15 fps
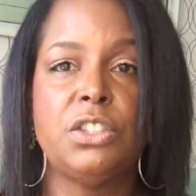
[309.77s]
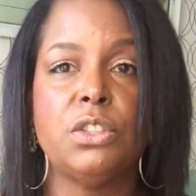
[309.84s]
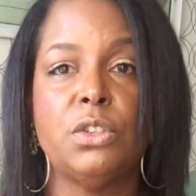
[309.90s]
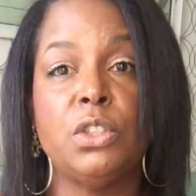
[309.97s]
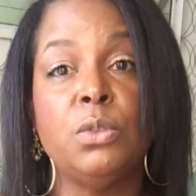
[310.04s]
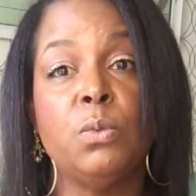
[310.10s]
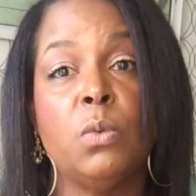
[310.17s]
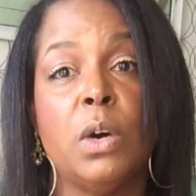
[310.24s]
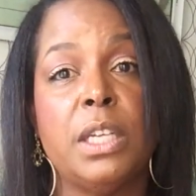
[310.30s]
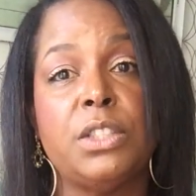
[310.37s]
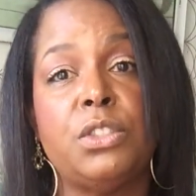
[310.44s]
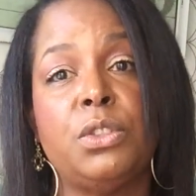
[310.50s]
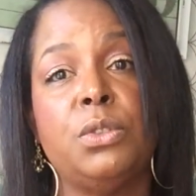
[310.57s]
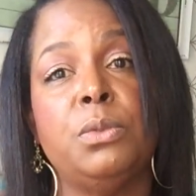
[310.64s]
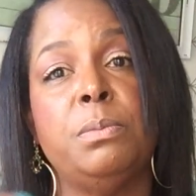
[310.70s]
So you
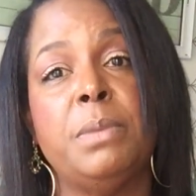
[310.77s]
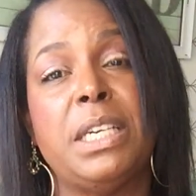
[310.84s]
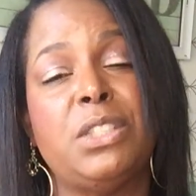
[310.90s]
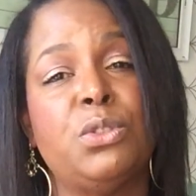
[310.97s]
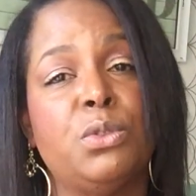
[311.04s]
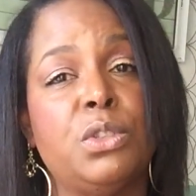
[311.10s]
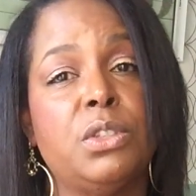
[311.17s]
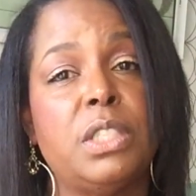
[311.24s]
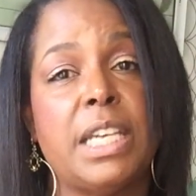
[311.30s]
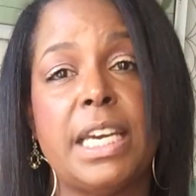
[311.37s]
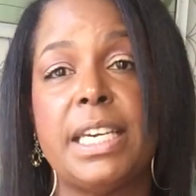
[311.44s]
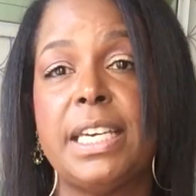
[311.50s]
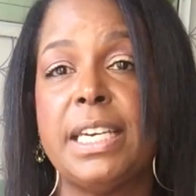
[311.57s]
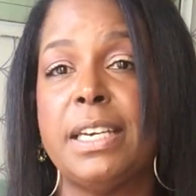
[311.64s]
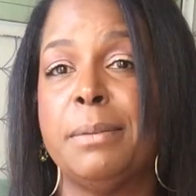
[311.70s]
want to make sure you're
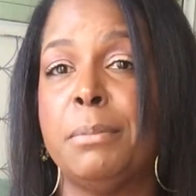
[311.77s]
taking